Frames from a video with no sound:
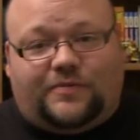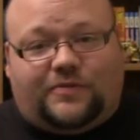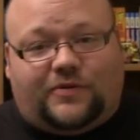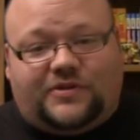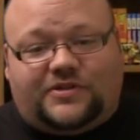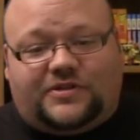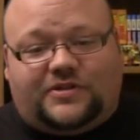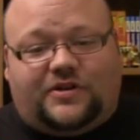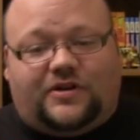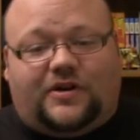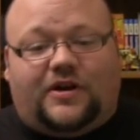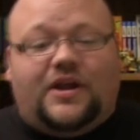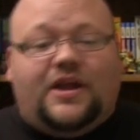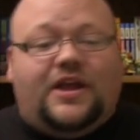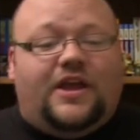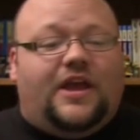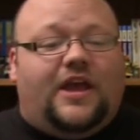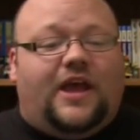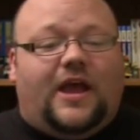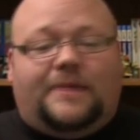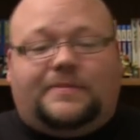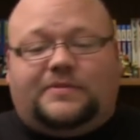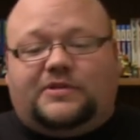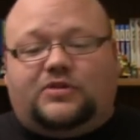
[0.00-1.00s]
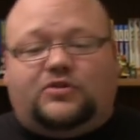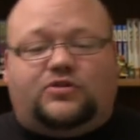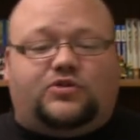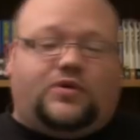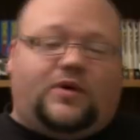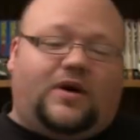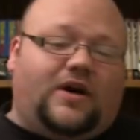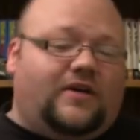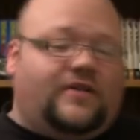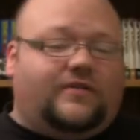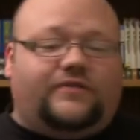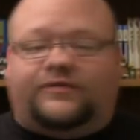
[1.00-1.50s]
prisoner. Episode
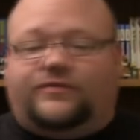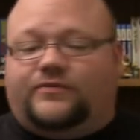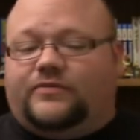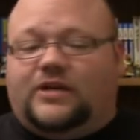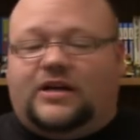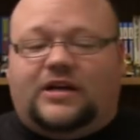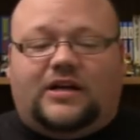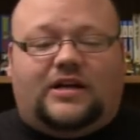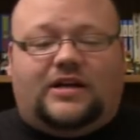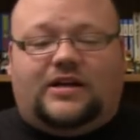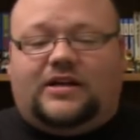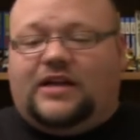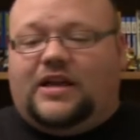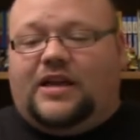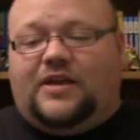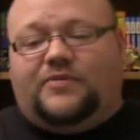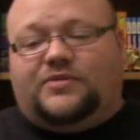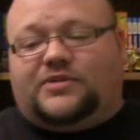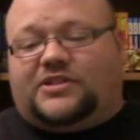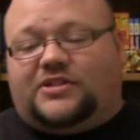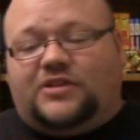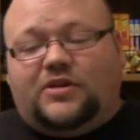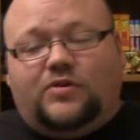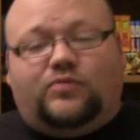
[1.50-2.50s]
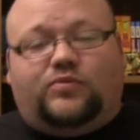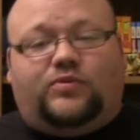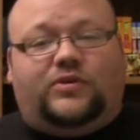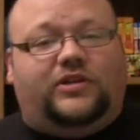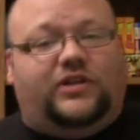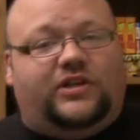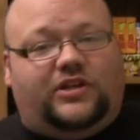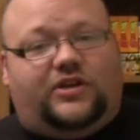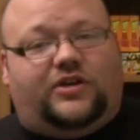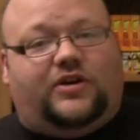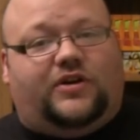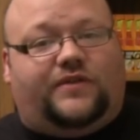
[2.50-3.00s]
12, it was still
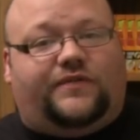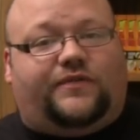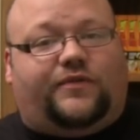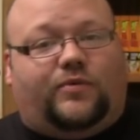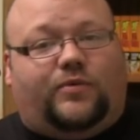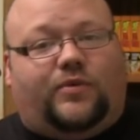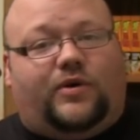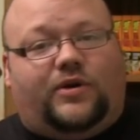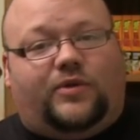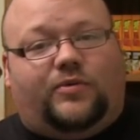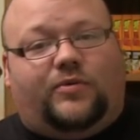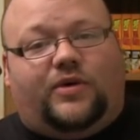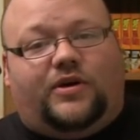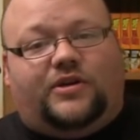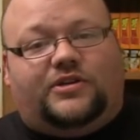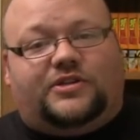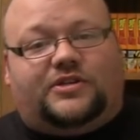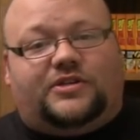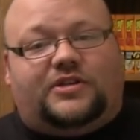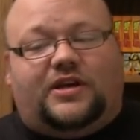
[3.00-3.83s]
really good for what it was.